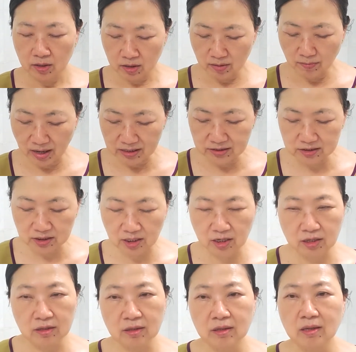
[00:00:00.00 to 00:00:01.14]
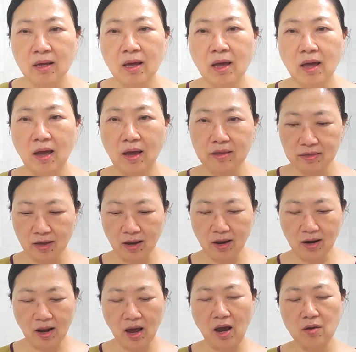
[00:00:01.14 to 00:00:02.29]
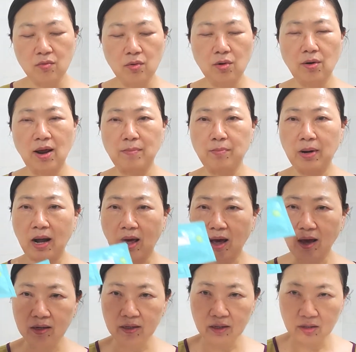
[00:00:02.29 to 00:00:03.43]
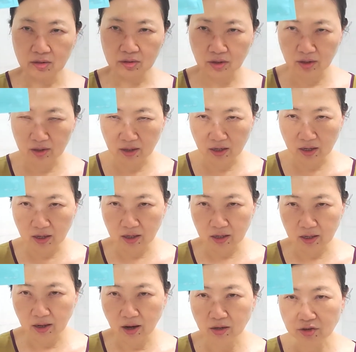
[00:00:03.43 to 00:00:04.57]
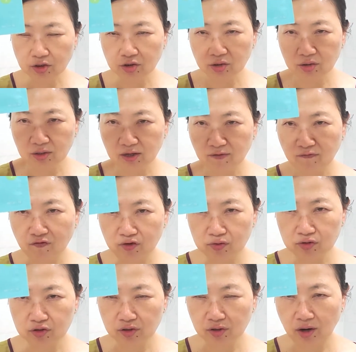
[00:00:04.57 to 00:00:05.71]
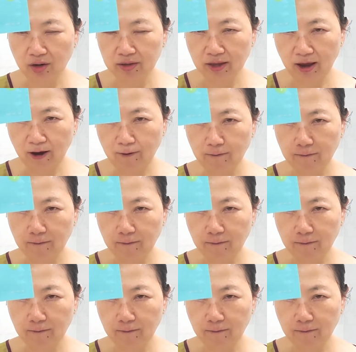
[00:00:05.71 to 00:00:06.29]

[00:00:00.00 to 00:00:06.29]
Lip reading: in my skin, and then I will apply the oxygen infusion on now.